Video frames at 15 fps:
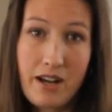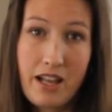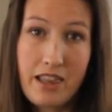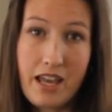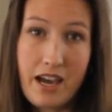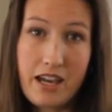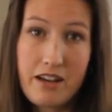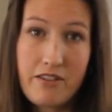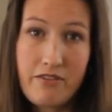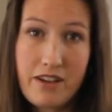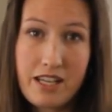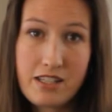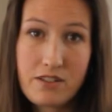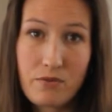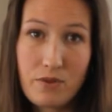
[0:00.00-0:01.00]
A lot of
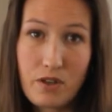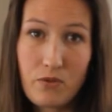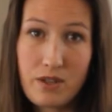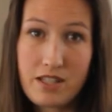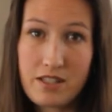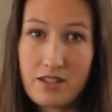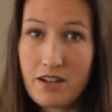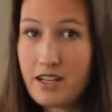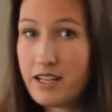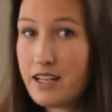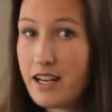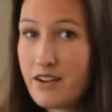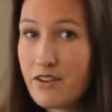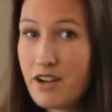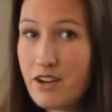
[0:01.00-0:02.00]
us, when we
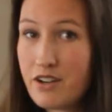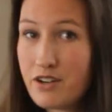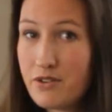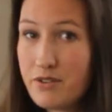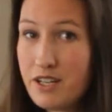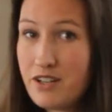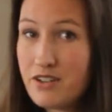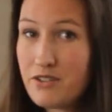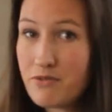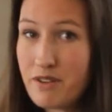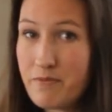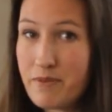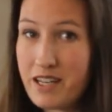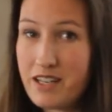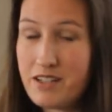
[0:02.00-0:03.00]
started out our careers,
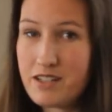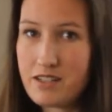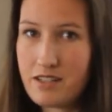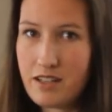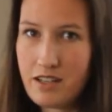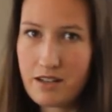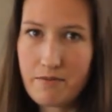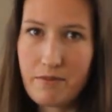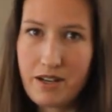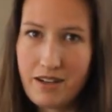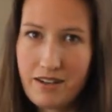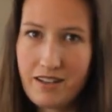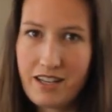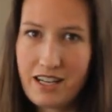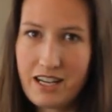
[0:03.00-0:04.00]
we made just like
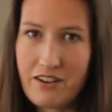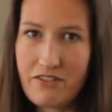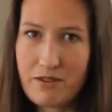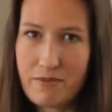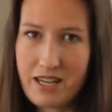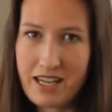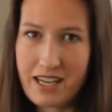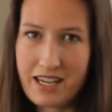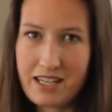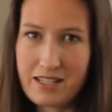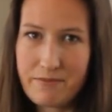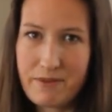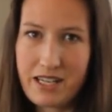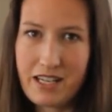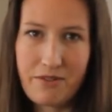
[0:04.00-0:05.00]
barely enough to make
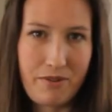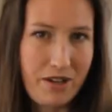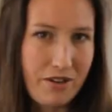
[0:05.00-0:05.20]
ends meet.